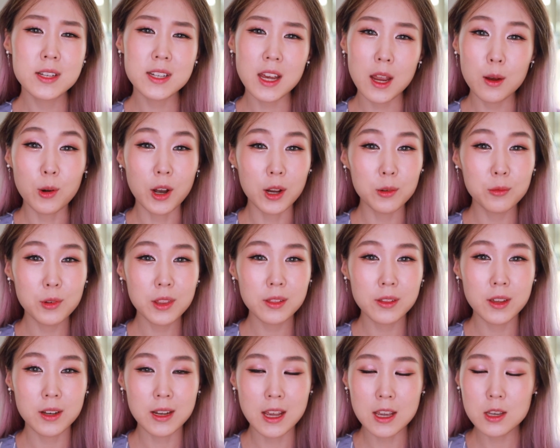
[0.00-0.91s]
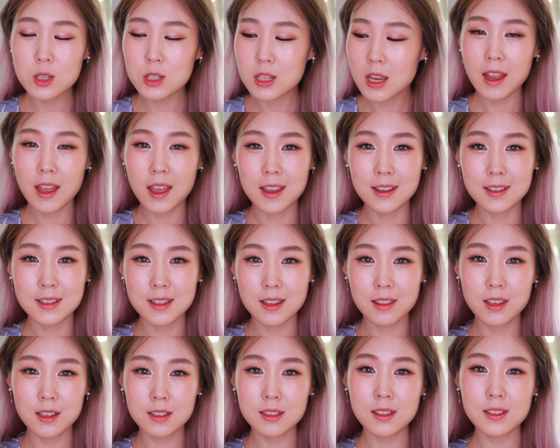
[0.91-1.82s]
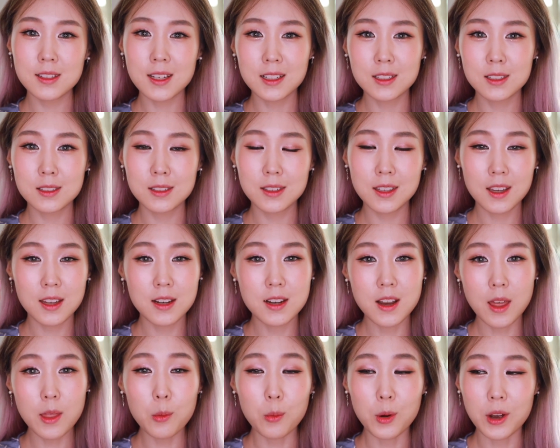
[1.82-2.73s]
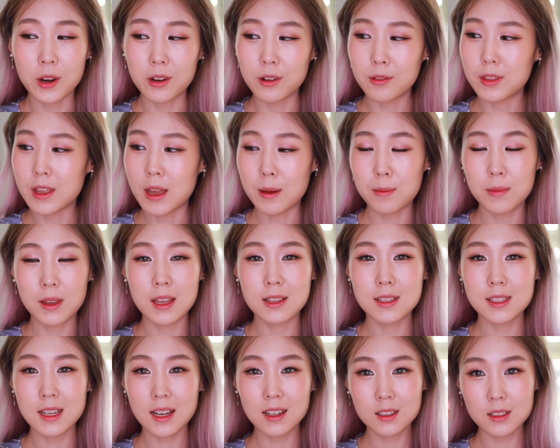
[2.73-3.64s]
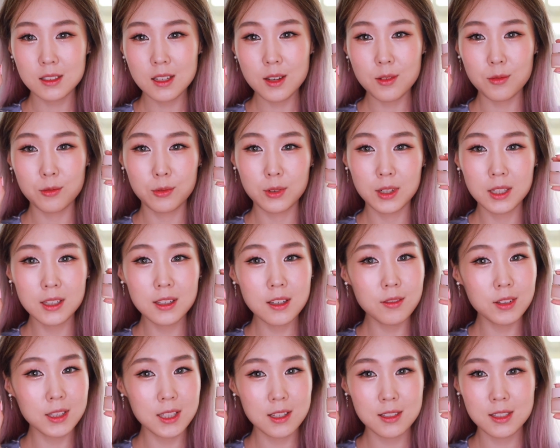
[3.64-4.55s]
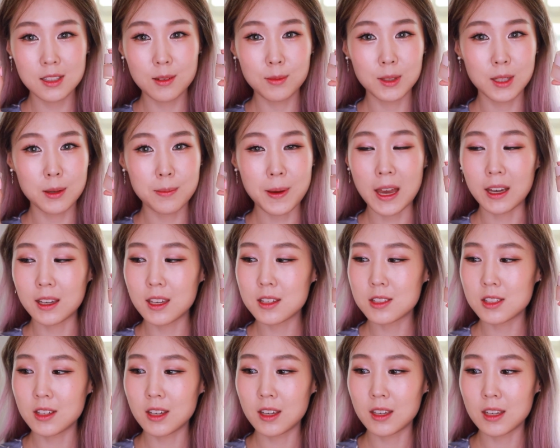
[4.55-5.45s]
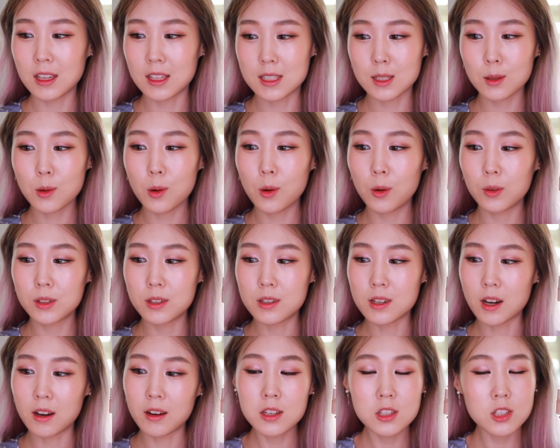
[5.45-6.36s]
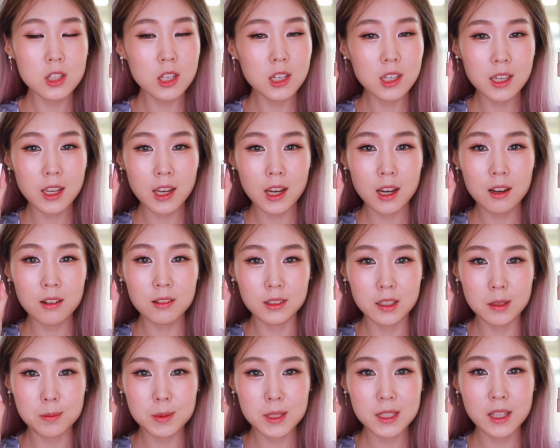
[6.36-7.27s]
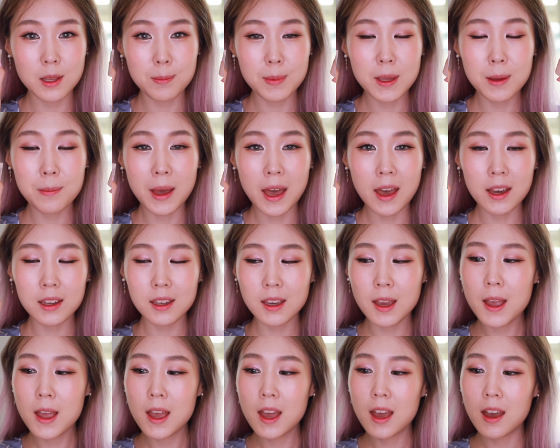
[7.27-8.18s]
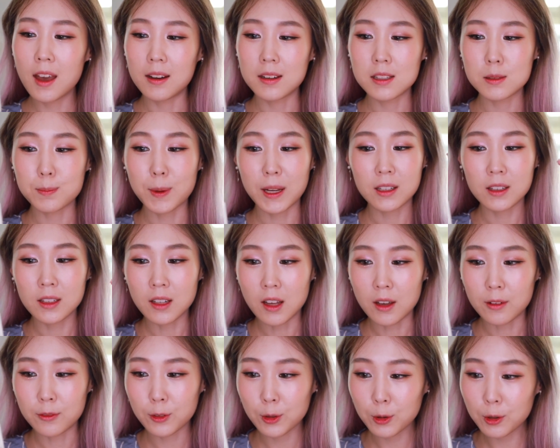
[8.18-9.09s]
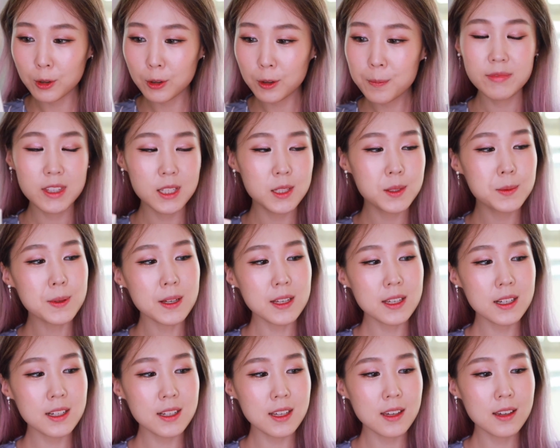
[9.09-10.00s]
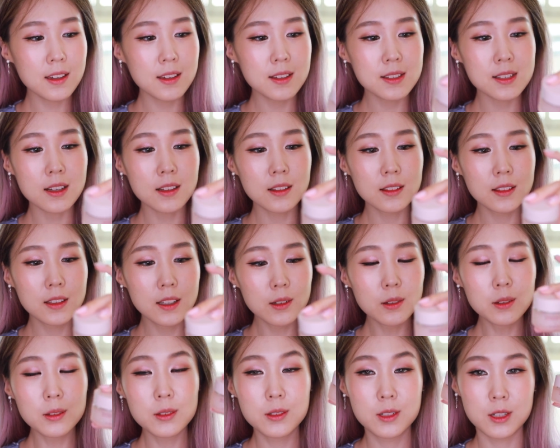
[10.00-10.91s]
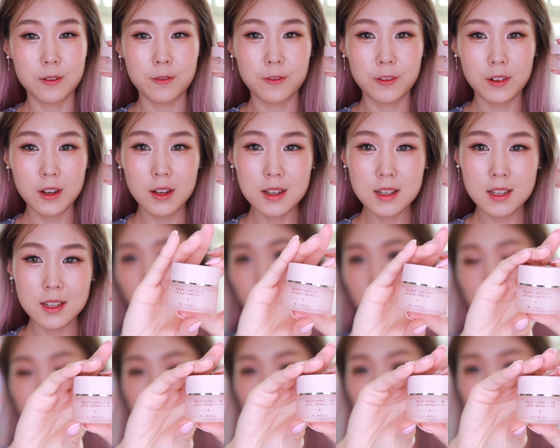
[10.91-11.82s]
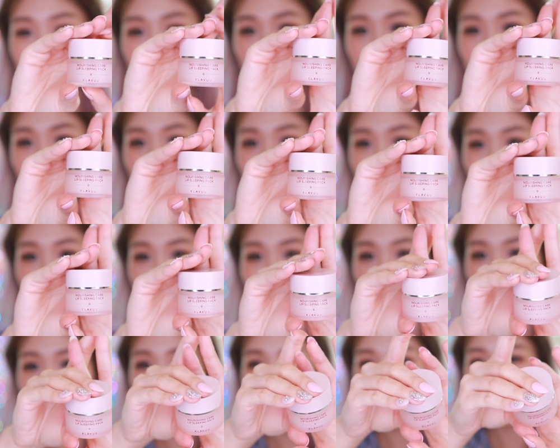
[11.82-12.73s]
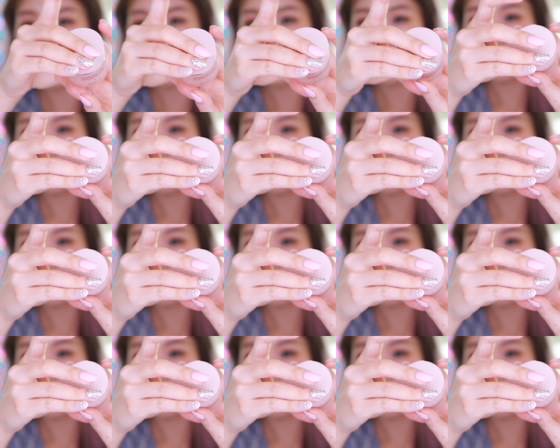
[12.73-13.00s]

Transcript: Taiwan with Laneige, and this is actually another one of them. It's actually really similar packaging. It's called Nourishing Care Lip Sleeping Pack, and it's by Klavu. This one is a little different, so it's similar size,